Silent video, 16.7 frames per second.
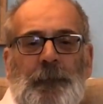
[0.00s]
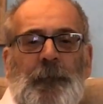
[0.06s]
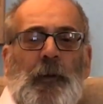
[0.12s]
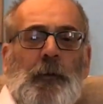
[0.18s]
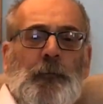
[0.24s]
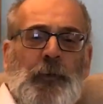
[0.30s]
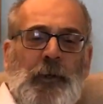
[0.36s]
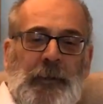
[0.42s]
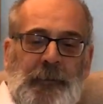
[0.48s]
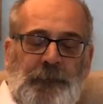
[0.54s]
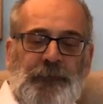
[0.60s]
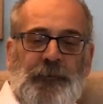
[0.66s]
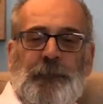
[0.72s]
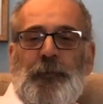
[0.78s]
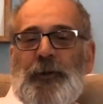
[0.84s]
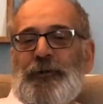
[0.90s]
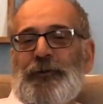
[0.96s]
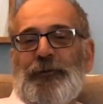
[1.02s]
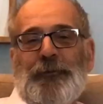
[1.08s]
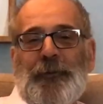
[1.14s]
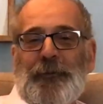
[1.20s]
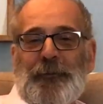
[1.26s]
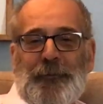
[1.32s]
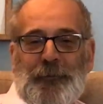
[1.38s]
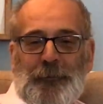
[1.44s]
the film really gives the impression
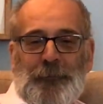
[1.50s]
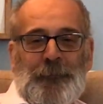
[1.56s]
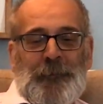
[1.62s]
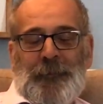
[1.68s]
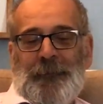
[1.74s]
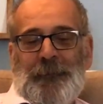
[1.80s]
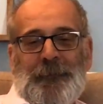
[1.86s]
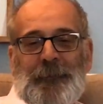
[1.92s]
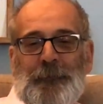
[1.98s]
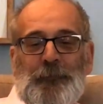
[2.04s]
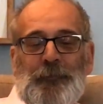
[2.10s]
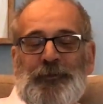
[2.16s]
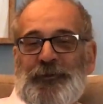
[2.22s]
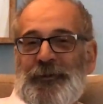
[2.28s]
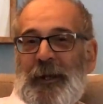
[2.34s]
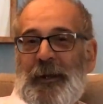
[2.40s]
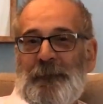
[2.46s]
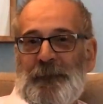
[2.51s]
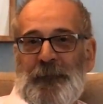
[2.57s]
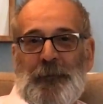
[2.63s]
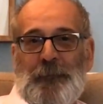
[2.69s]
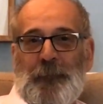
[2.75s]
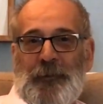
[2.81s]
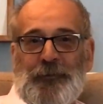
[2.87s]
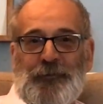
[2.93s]
that, you know, it was Steph
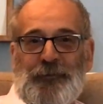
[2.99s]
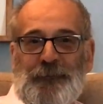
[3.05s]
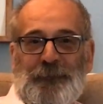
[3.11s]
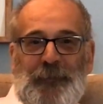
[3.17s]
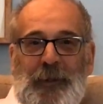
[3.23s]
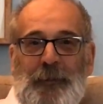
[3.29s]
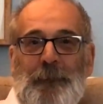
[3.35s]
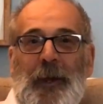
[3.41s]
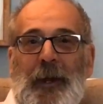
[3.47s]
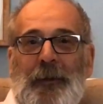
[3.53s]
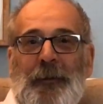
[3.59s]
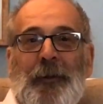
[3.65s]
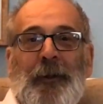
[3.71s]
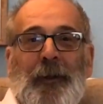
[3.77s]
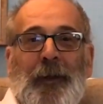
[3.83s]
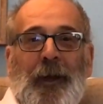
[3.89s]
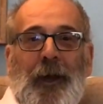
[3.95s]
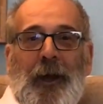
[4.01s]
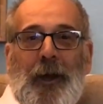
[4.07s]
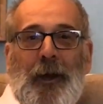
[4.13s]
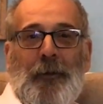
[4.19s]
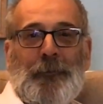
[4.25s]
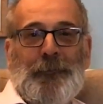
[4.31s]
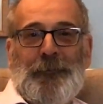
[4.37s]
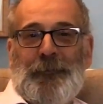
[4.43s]
and a bunch of gay men.
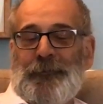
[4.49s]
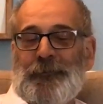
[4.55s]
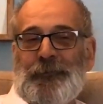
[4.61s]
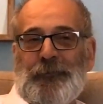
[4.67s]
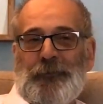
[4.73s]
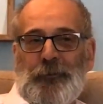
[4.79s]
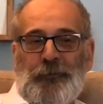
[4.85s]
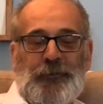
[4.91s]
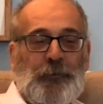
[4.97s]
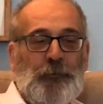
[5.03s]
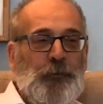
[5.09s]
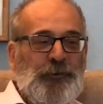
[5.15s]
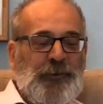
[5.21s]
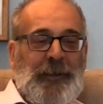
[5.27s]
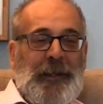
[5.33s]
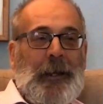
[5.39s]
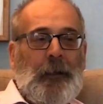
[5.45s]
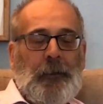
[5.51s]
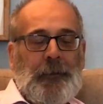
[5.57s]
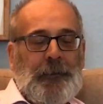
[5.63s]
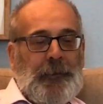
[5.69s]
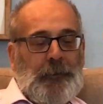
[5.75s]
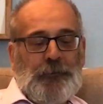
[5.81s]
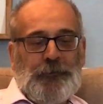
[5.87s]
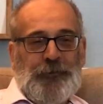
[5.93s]
Uh, you know, she was the L
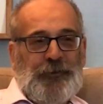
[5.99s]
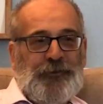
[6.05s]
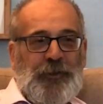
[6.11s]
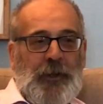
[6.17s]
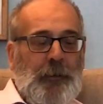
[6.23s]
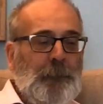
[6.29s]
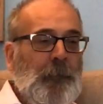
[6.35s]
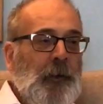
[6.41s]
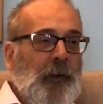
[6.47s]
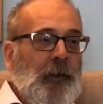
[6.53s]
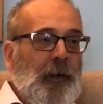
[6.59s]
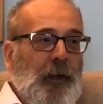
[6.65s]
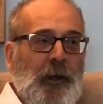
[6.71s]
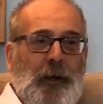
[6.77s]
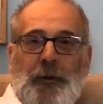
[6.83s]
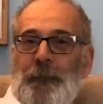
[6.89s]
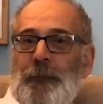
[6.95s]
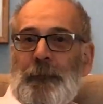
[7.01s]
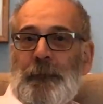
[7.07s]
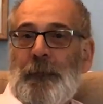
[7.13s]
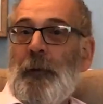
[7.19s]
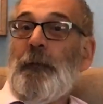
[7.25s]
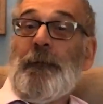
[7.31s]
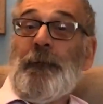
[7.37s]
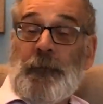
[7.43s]
in LGSM.
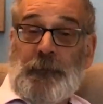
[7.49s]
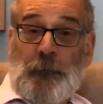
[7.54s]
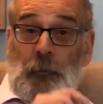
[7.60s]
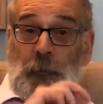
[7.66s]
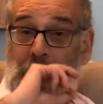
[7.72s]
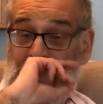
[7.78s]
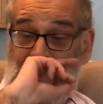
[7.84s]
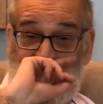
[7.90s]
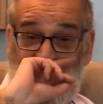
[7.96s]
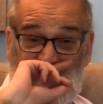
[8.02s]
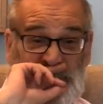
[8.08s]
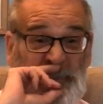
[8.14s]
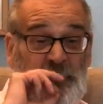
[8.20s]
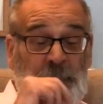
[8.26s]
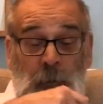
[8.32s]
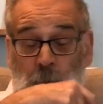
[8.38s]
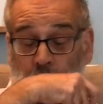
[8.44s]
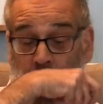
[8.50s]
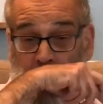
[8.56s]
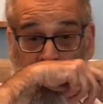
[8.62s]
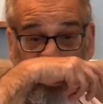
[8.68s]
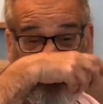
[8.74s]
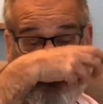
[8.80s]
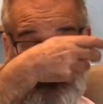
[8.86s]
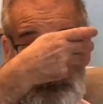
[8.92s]
Um, I mean, first of all, that's not true. There
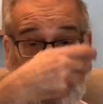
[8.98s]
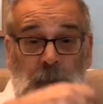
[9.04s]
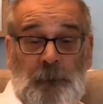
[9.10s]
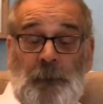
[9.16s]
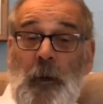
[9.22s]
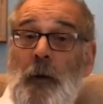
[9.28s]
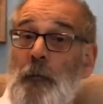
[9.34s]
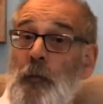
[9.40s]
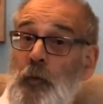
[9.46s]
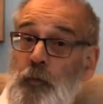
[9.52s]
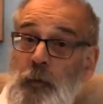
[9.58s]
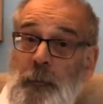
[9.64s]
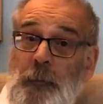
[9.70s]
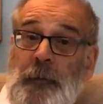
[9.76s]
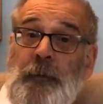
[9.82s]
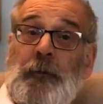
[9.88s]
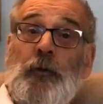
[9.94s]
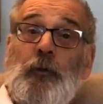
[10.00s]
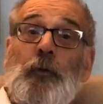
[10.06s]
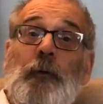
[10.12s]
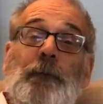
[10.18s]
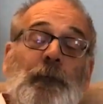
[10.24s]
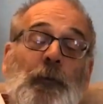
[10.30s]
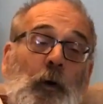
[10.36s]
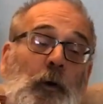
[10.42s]
were far more women who
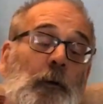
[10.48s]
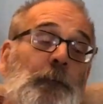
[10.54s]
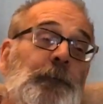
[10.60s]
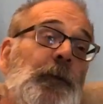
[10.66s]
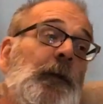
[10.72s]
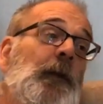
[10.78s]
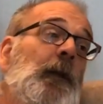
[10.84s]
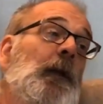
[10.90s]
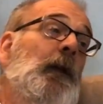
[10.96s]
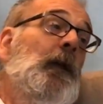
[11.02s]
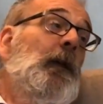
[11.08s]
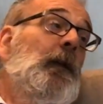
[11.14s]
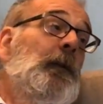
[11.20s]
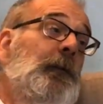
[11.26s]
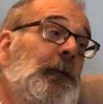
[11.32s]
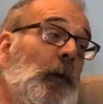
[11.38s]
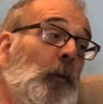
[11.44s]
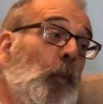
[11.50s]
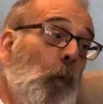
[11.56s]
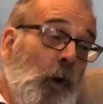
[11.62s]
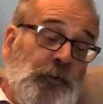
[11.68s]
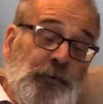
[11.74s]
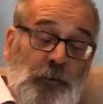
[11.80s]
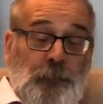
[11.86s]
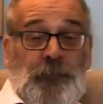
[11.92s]
were involved. There
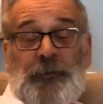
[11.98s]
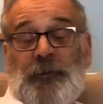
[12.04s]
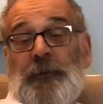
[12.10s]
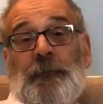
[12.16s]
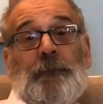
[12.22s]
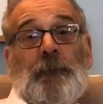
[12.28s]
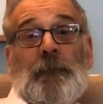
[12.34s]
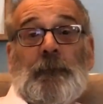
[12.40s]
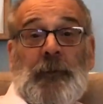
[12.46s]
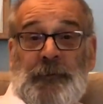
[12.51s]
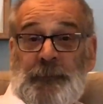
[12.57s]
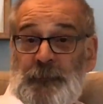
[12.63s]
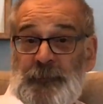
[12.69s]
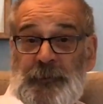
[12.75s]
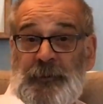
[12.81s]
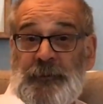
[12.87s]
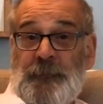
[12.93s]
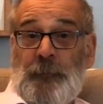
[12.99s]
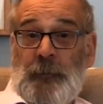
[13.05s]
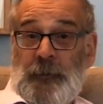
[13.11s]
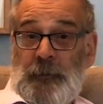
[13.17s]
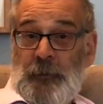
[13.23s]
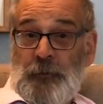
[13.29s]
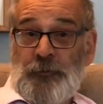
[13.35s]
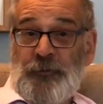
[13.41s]
was obviously Lesbians Against
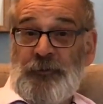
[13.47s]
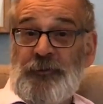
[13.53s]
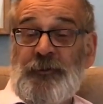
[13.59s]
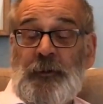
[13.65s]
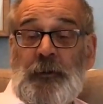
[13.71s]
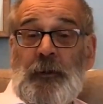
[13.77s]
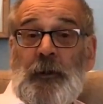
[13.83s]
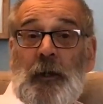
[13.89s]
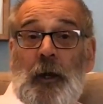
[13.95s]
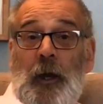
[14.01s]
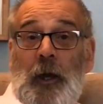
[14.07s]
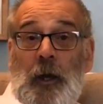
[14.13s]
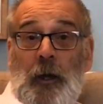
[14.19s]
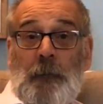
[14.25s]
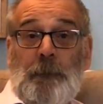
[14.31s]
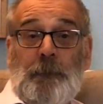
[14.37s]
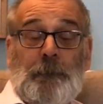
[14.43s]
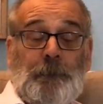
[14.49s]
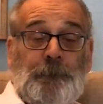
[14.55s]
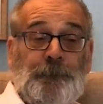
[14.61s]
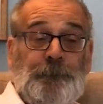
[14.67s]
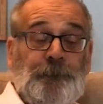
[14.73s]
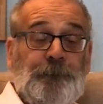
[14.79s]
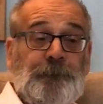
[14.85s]
Pit Closures, um,